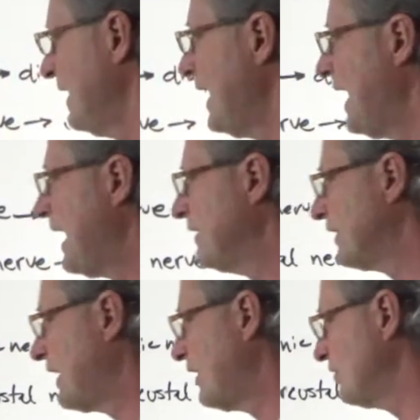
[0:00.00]
and
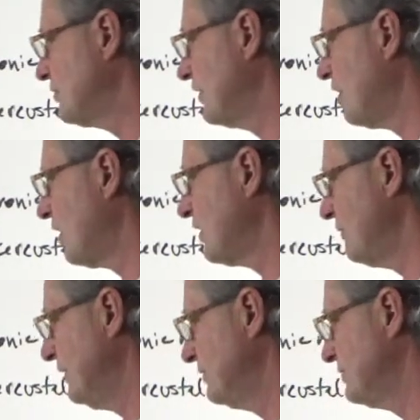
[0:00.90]
the carotid
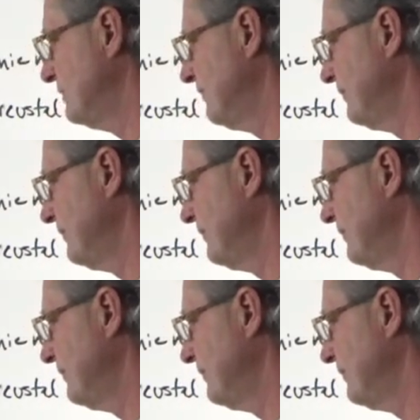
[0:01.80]
arteries.